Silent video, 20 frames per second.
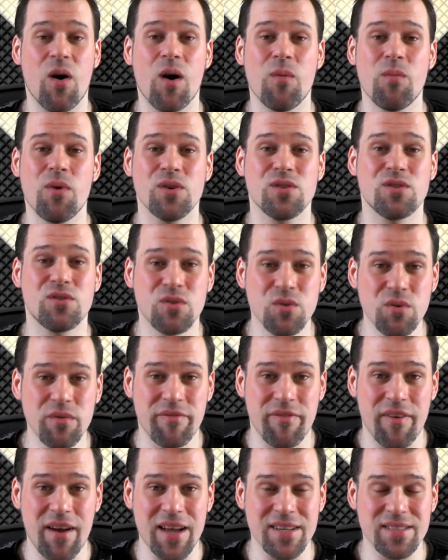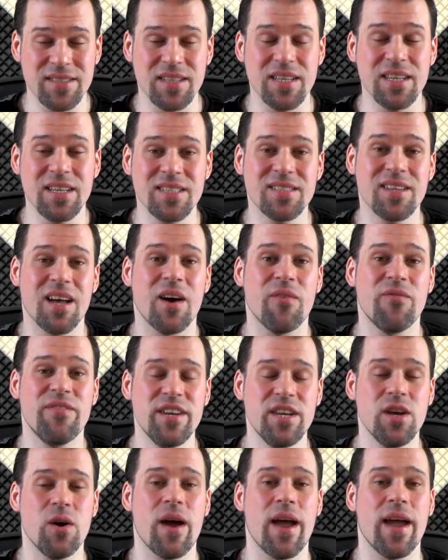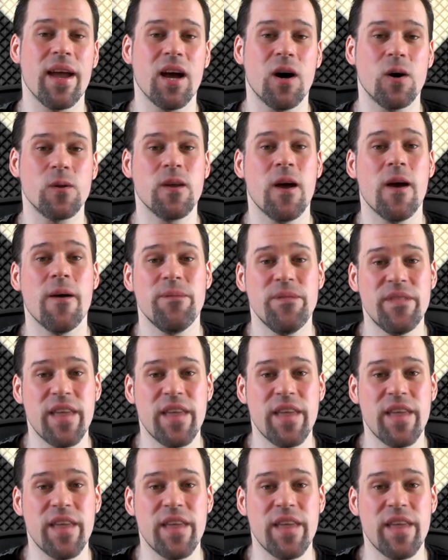almost too fast is a video hangout.